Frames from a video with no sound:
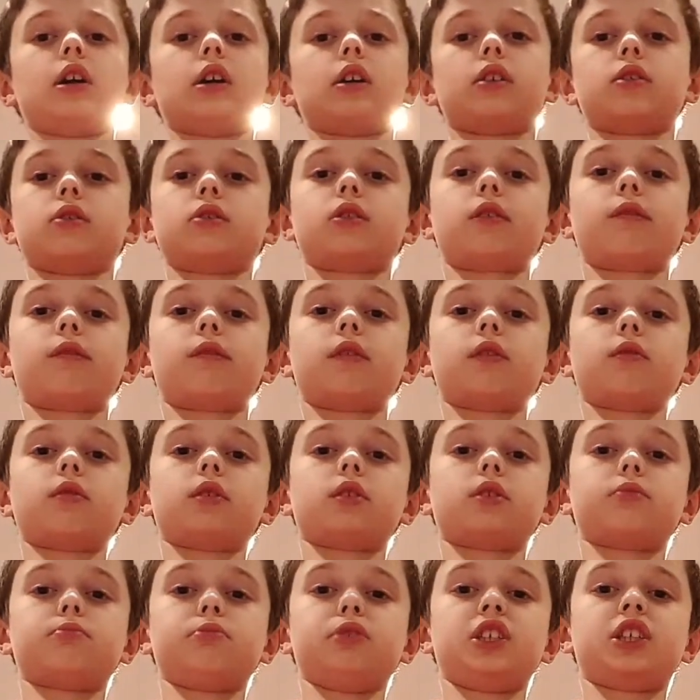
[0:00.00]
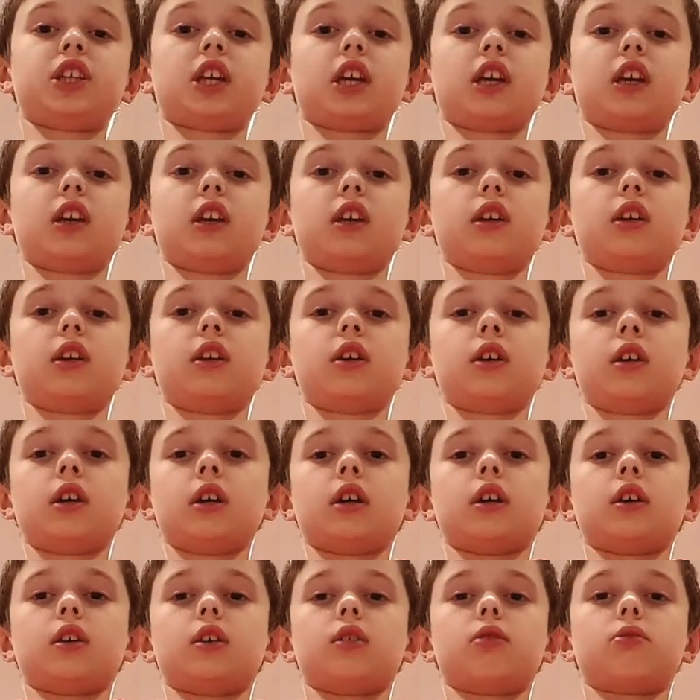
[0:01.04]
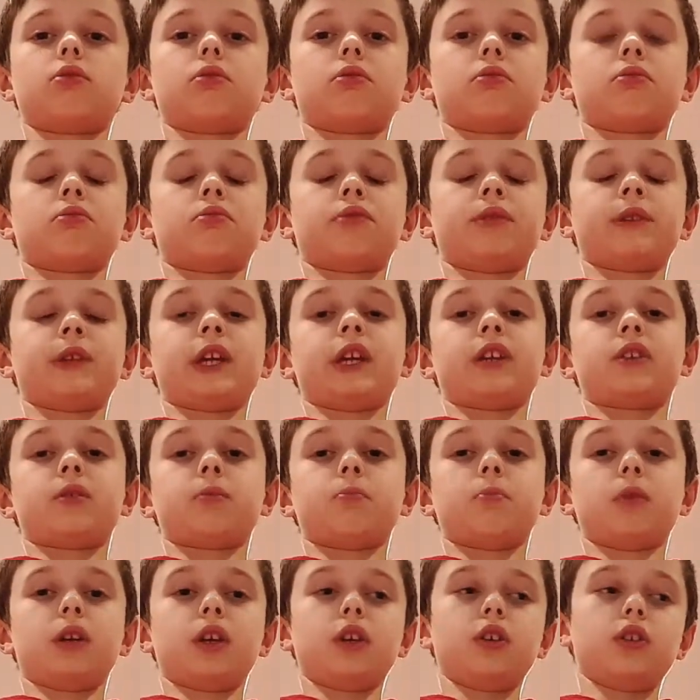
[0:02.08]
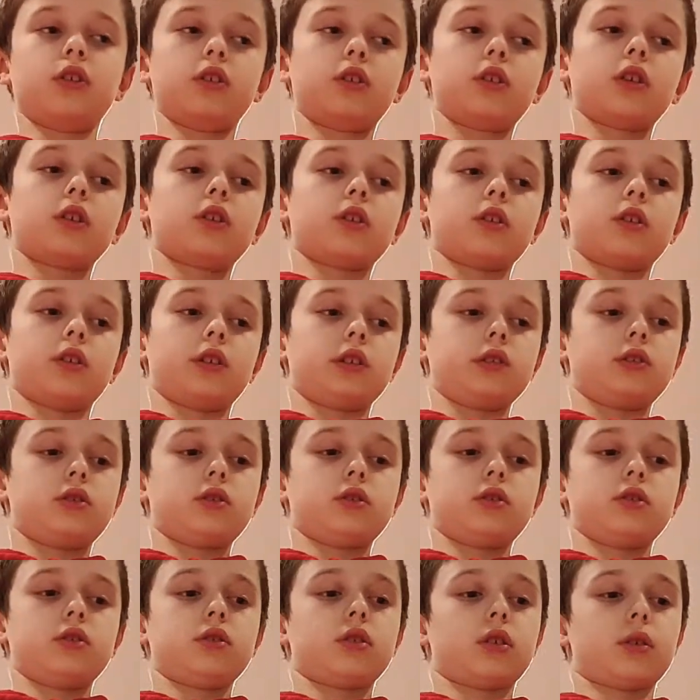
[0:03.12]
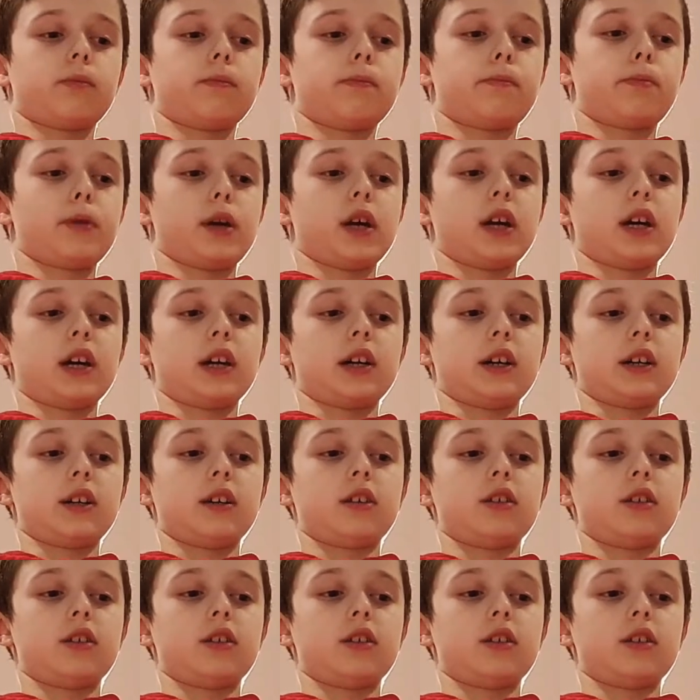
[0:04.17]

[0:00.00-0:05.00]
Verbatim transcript: Cause if you want to be king, you need to be good, not bad.